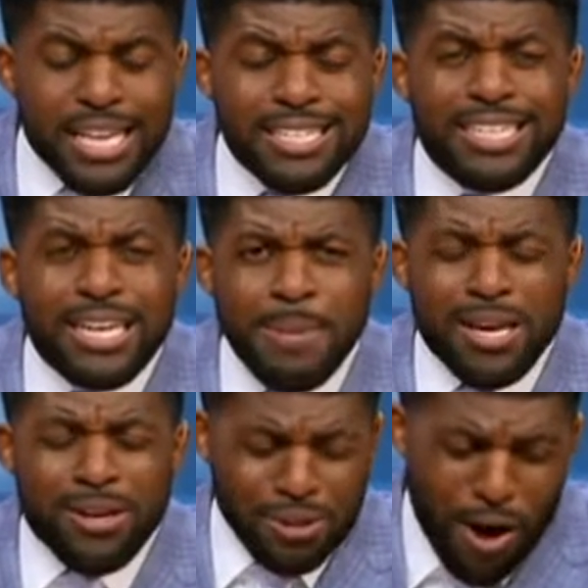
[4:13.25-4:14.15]
Jimmy
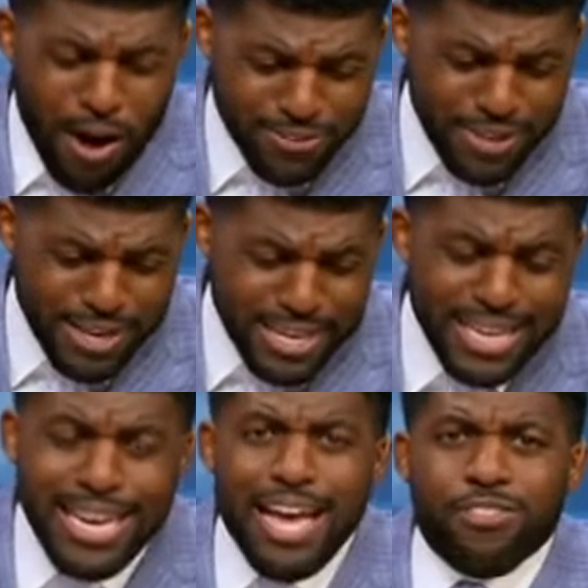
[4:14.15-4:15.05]
Clausen,
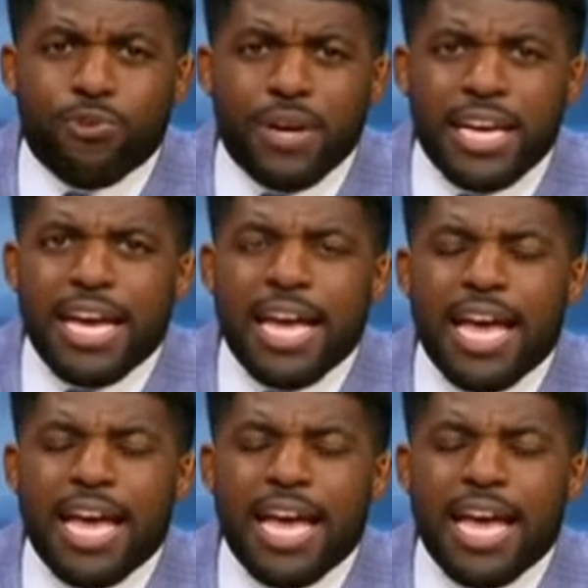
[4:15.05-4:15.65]
he had 3.